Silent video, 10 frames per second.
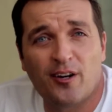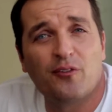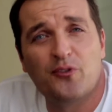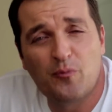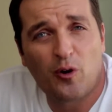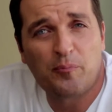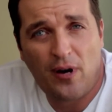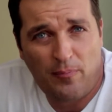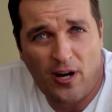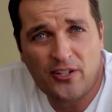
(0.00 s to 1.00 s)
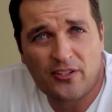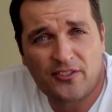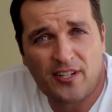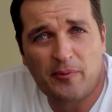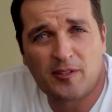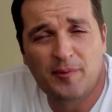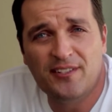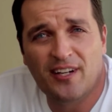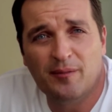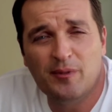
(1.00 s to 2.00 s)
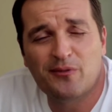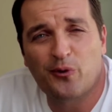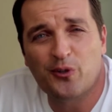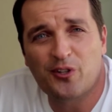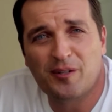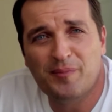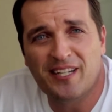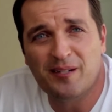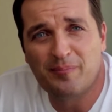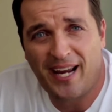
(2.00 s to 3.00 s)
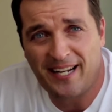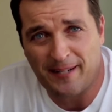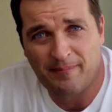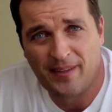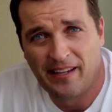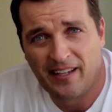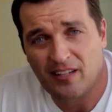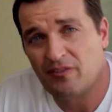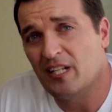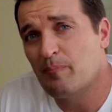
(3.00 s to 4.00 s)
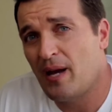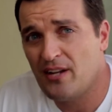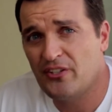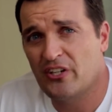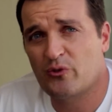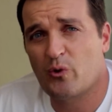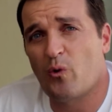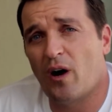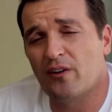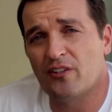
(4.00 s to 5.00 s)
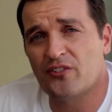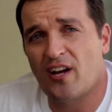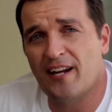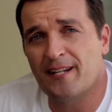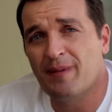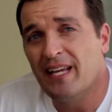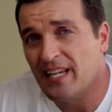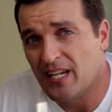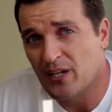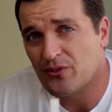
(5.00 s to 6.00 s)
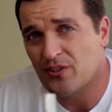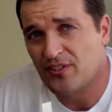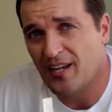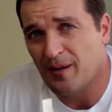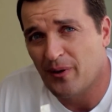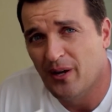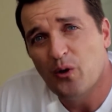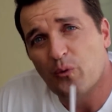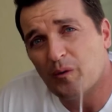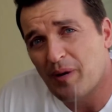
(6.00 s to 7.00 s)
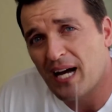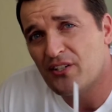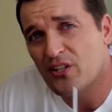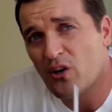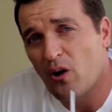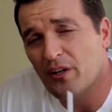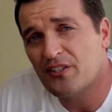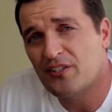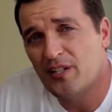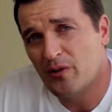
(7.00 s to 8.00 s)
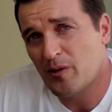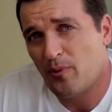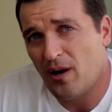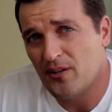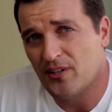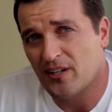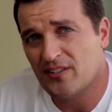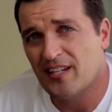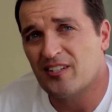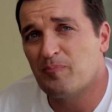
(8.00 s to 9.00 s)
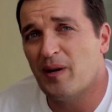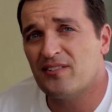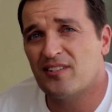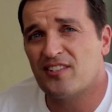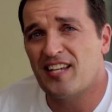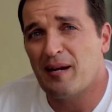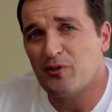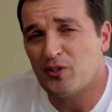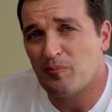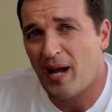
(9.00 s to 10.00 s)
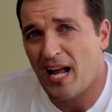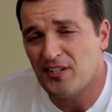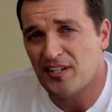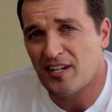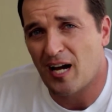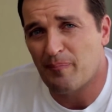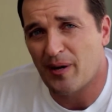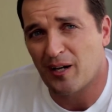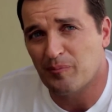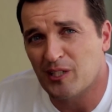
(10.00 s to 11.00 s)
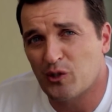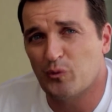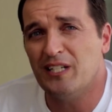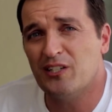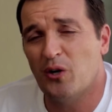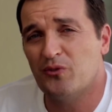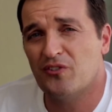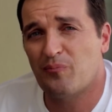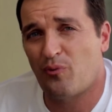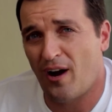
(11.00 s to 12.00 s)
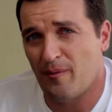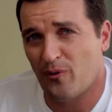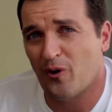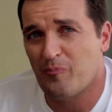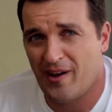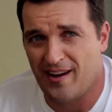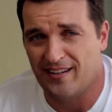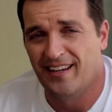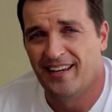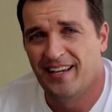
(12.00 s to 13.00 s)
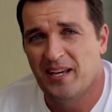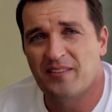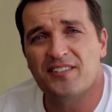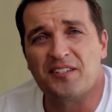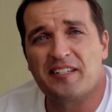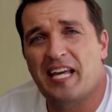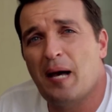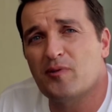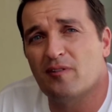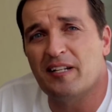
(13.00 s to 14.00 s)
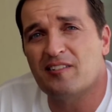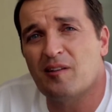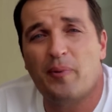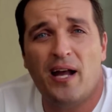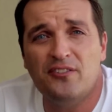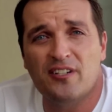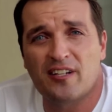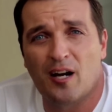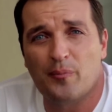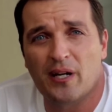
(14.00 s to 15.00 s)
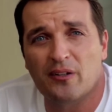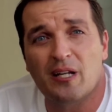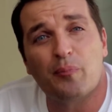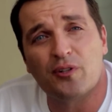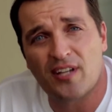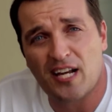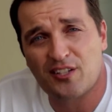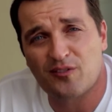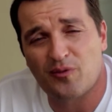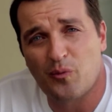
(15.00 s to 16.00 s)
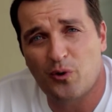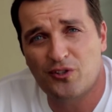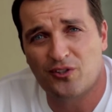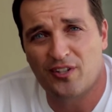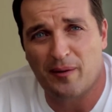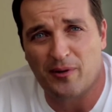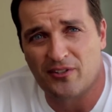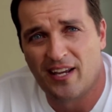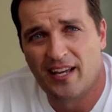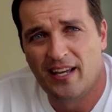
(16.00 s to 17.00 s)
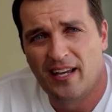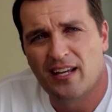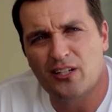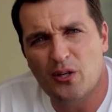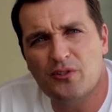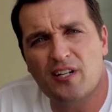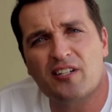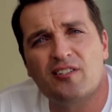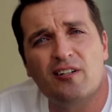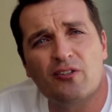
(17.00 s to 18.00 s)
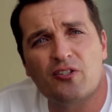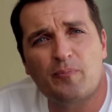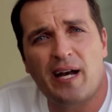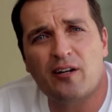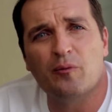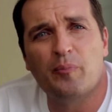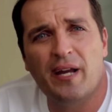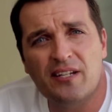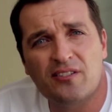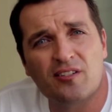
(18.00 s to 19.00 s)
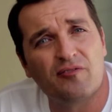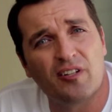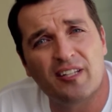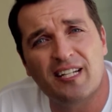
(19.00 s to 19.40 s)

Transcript: there are a few more preparation steps to be done before you can begin painting. If any patching is required on the siding, here's a tip. When patching all exterior projects, it's best to sandwich your patching compound between coats of primer or paint this encapsulates the patching compound and protects it from moisture damage. Use an exterior spackle paste to fill